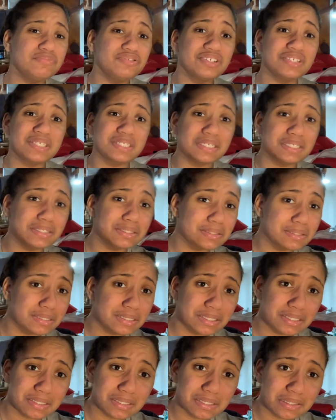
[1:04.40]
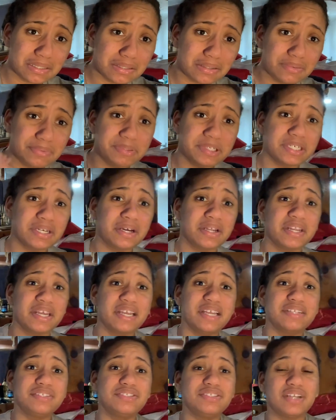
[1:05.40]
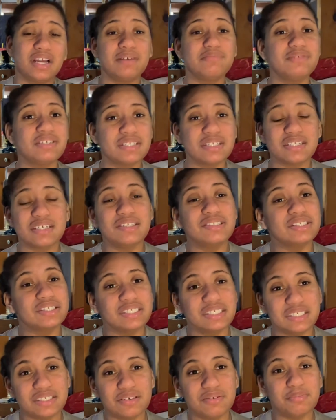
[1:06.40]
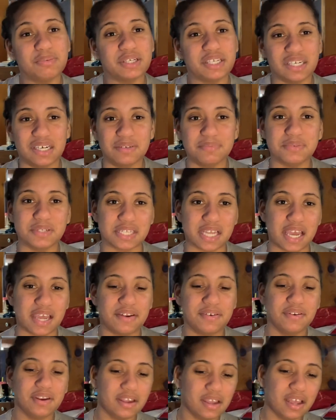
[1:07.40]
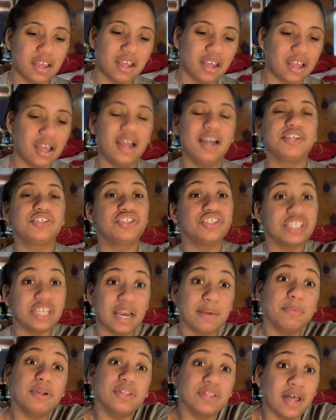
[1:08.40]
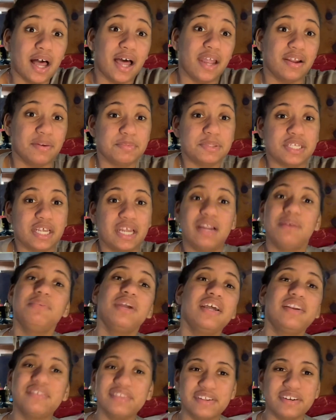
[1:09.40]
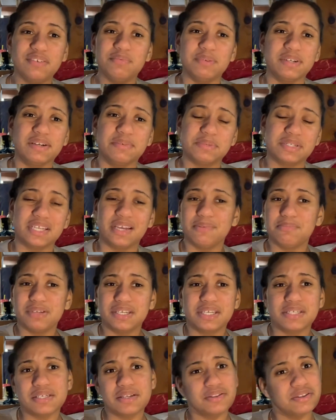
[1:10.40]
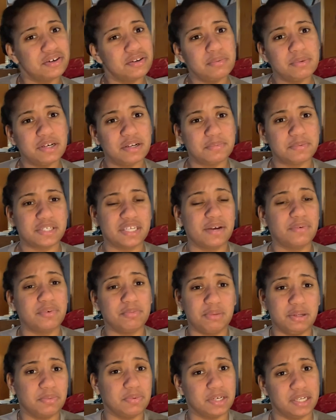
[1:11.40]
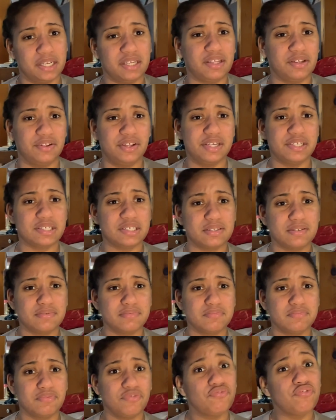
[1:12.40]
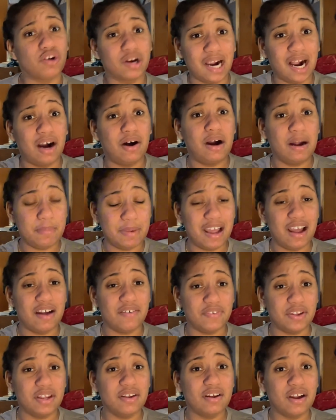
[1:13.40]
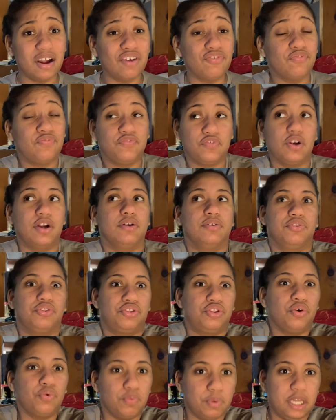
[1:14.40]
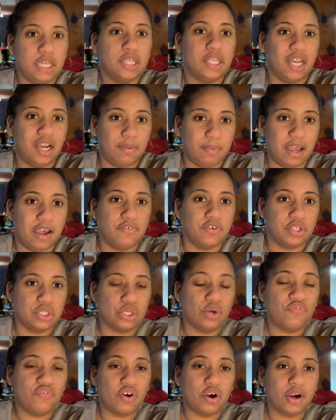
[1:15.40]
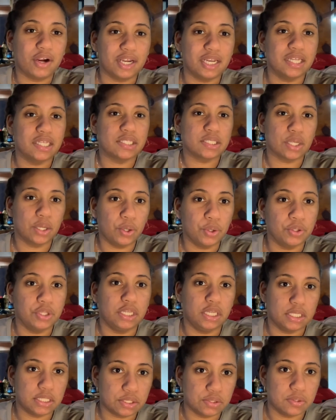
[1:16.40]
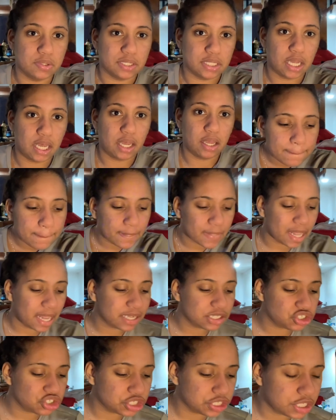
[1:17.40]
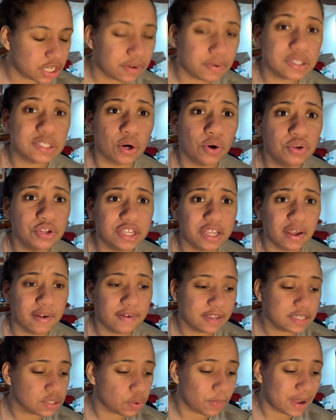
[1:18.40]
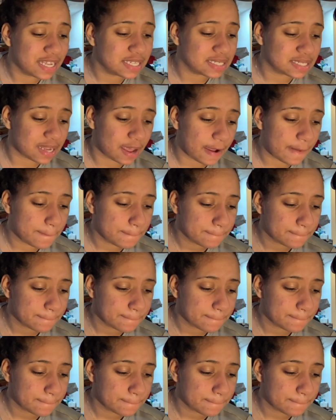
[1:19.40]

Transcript: just a little bit on edge. I'm just a little bit upset. Actually, I'm a lot upset. I'm not a little bit upset because a little bit upset would be ridiculous for how I'm having, for the week that I'm having so far. And it's only a Tuesday. Actually, no, it's only, it's a Wednesday.